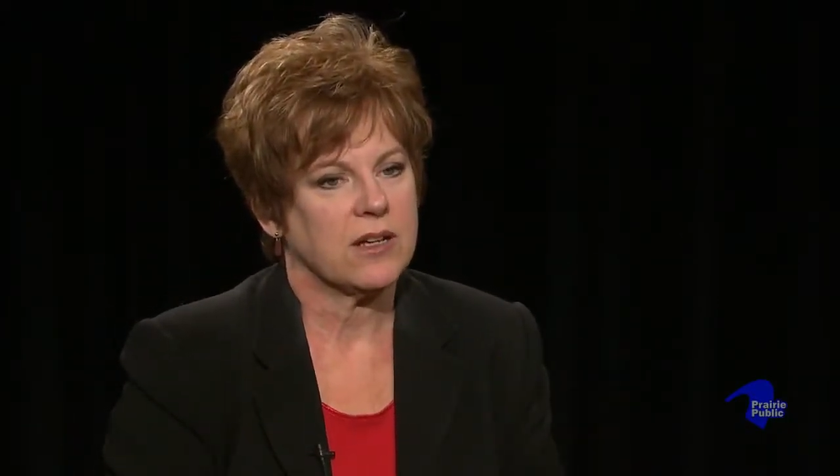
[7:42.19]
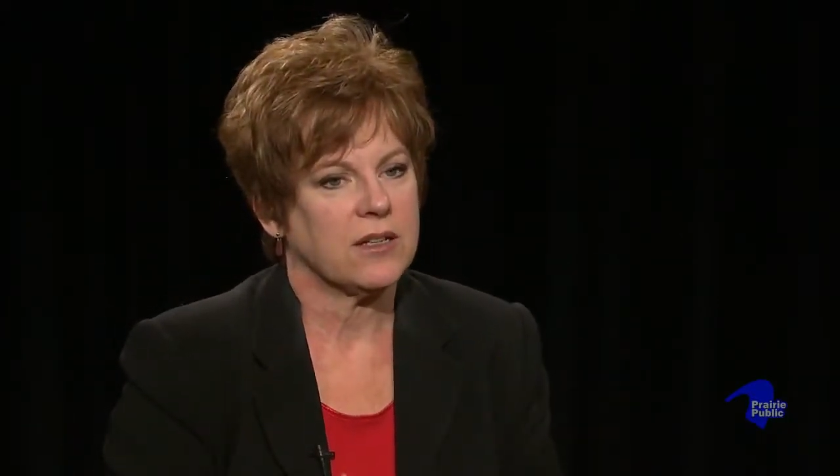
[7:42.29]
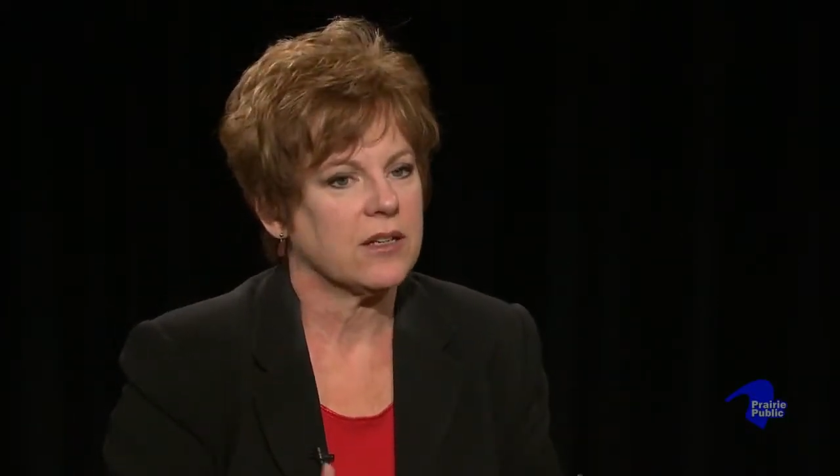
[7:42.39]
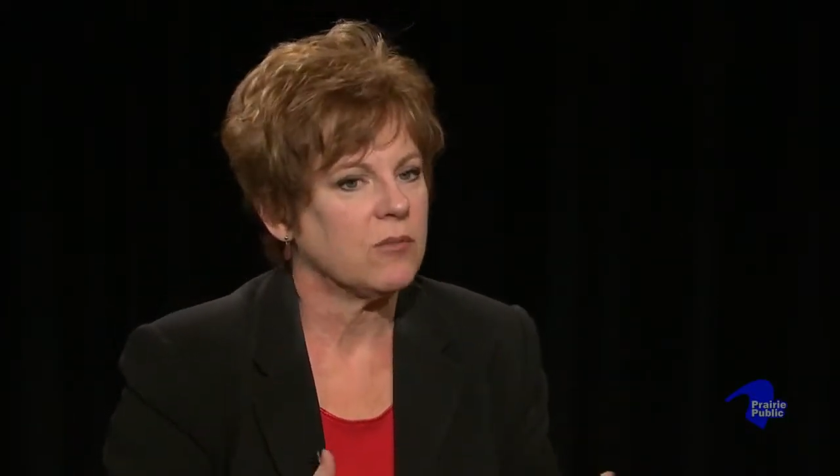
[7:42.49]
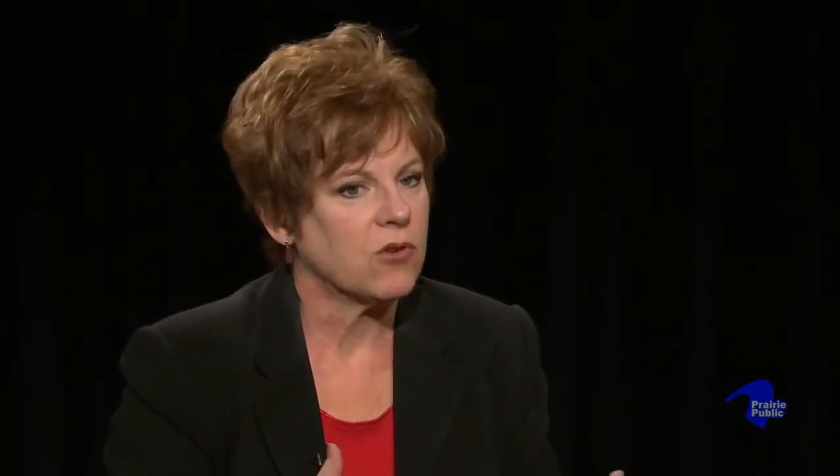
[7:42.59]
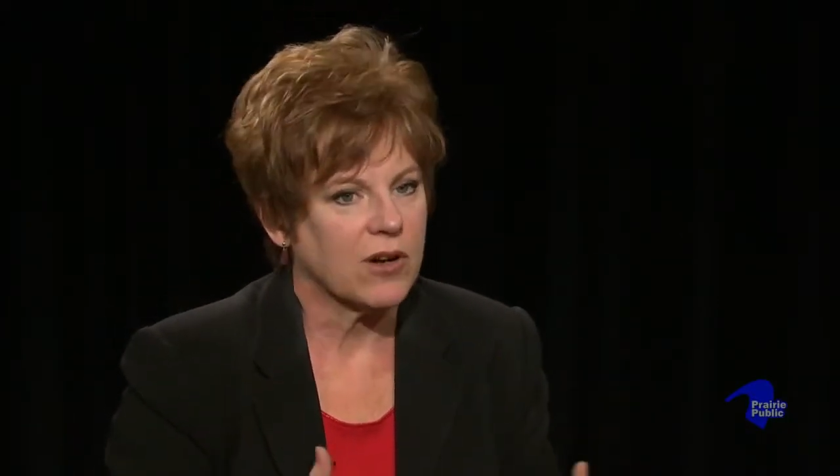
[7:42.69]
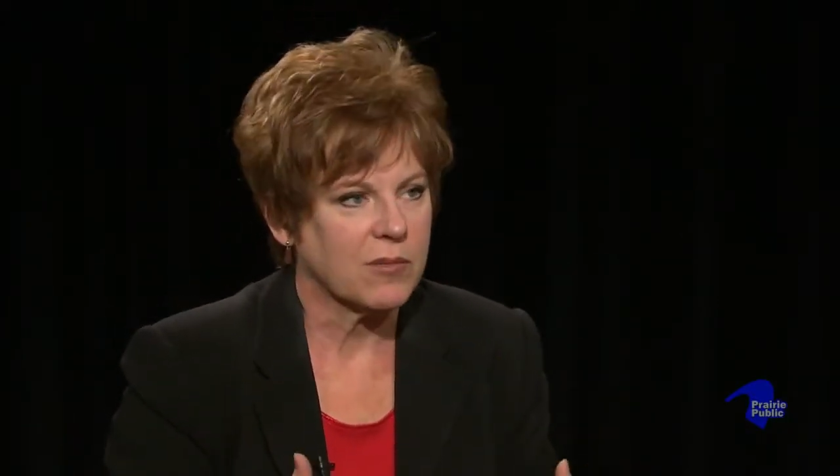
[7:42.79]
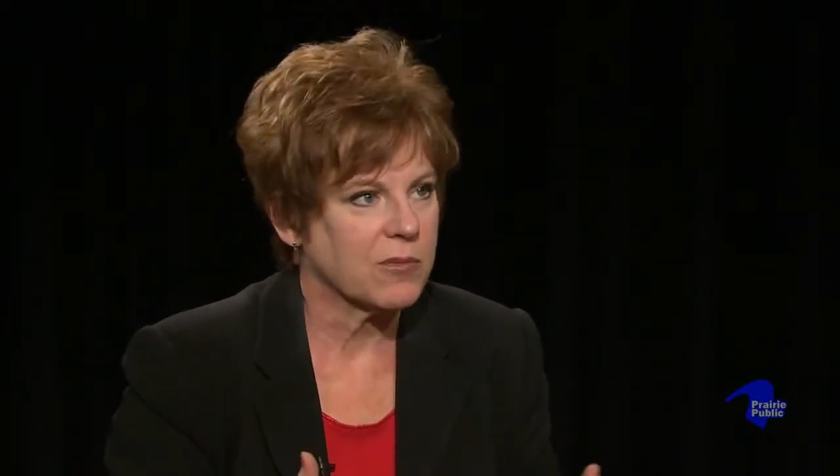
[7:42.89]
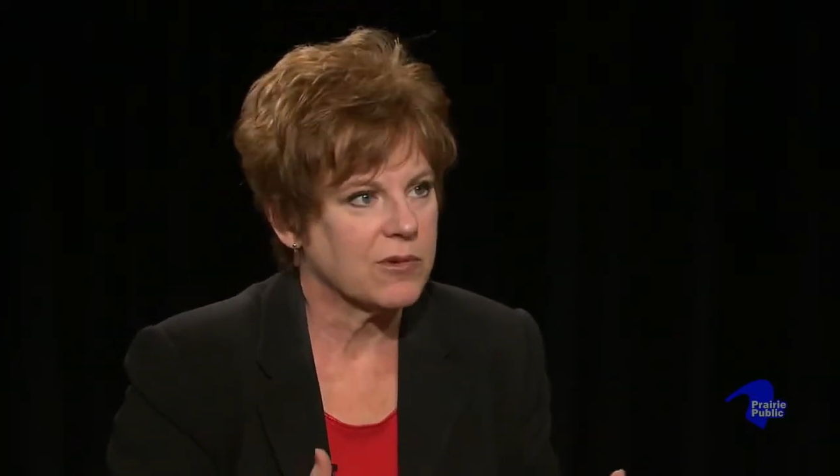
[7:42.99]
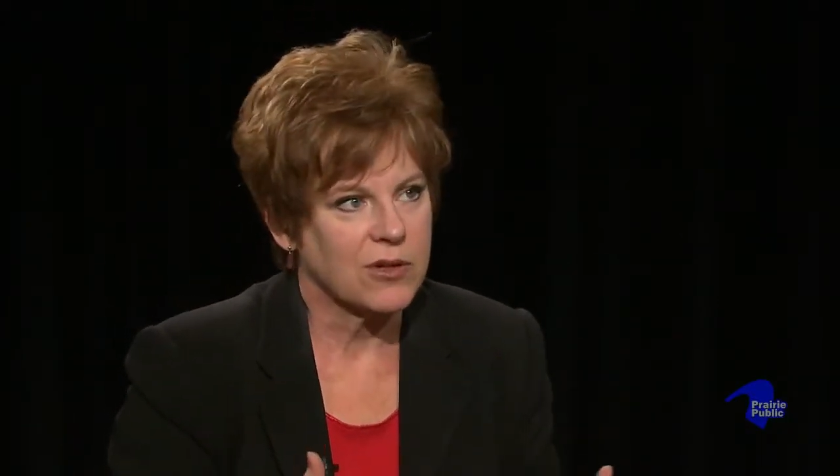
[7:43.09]
a little more
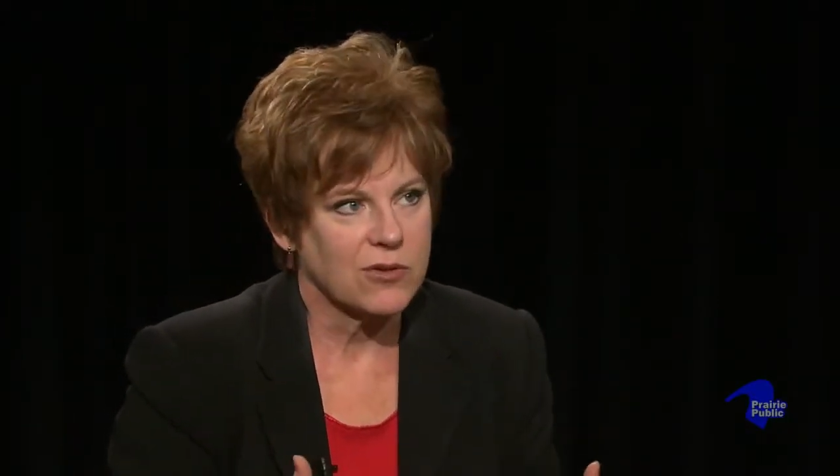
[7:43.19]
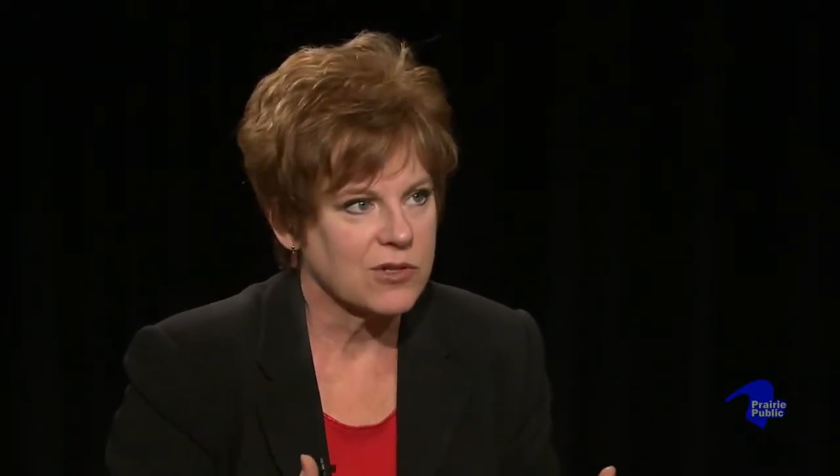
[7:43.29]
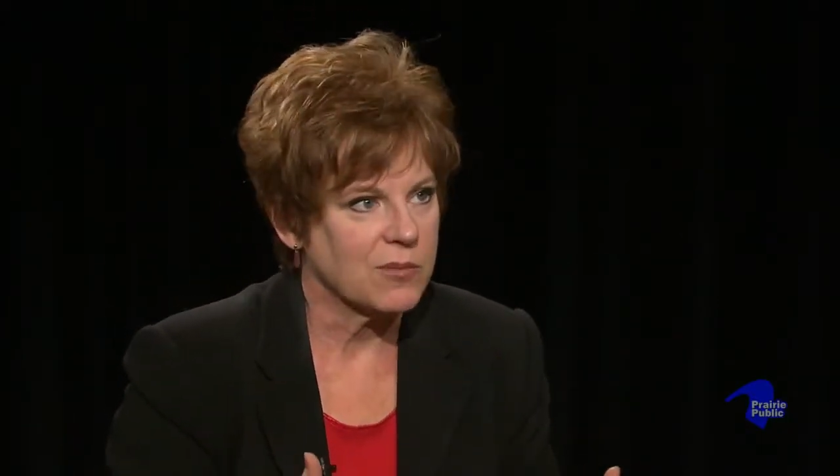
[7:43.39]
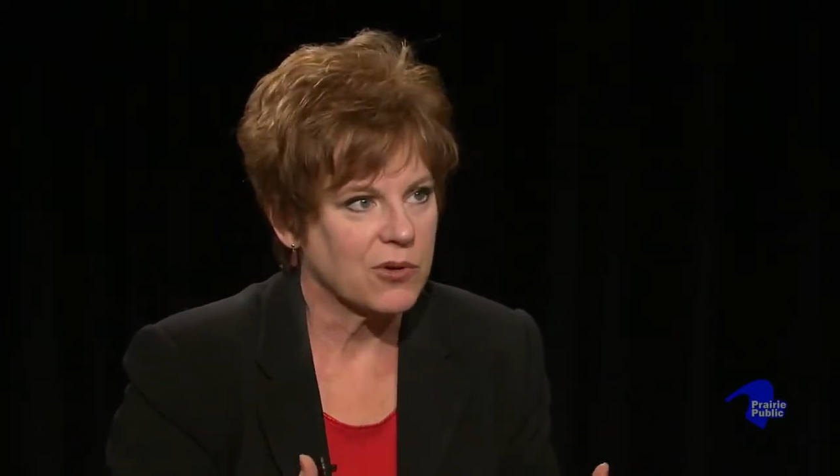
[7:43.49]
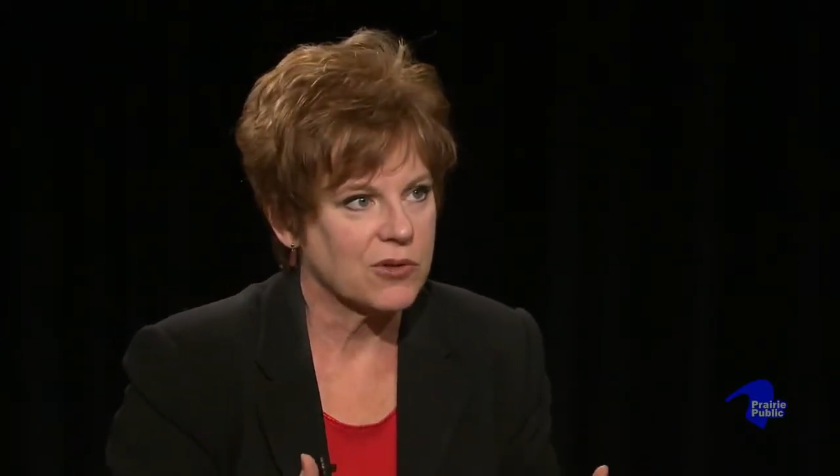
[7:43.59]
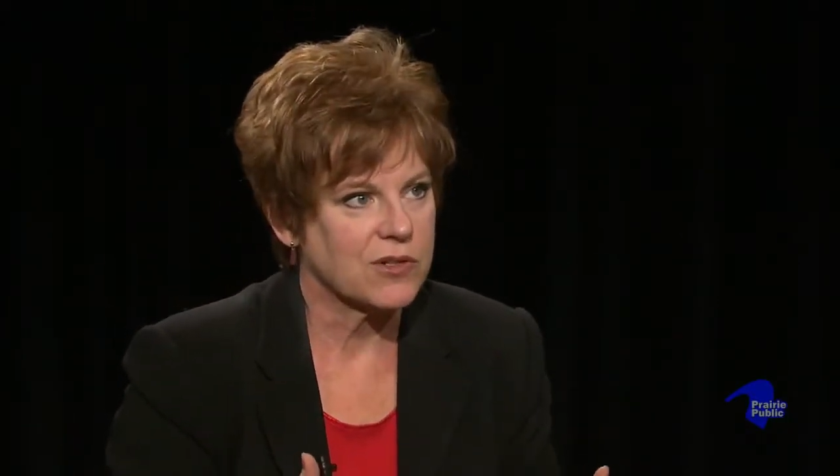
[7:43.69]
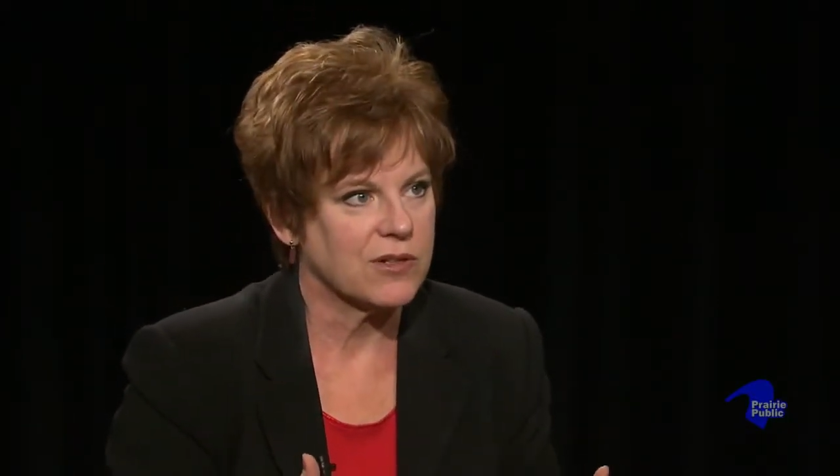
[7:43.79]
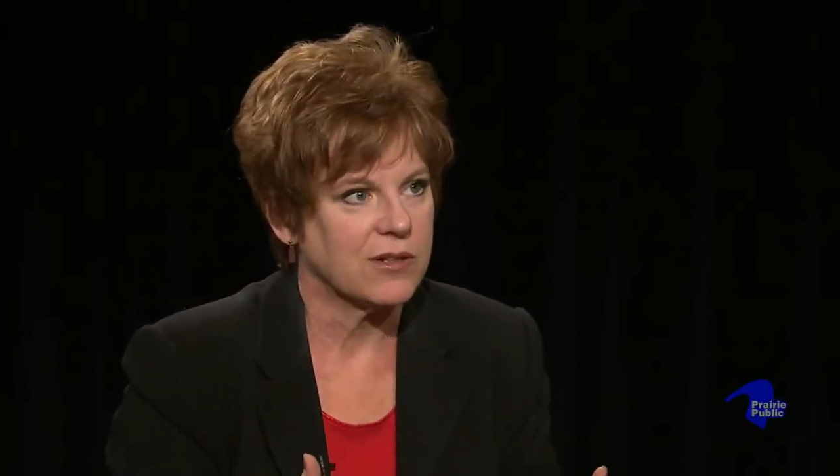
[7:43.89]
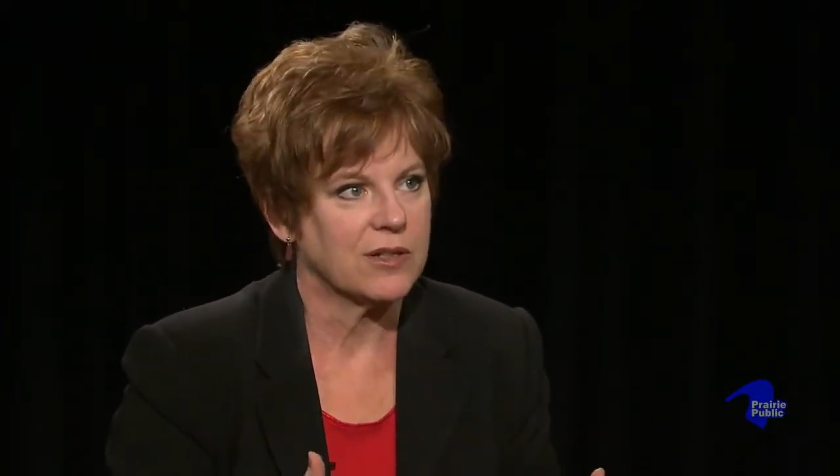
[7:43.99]
up close and personal,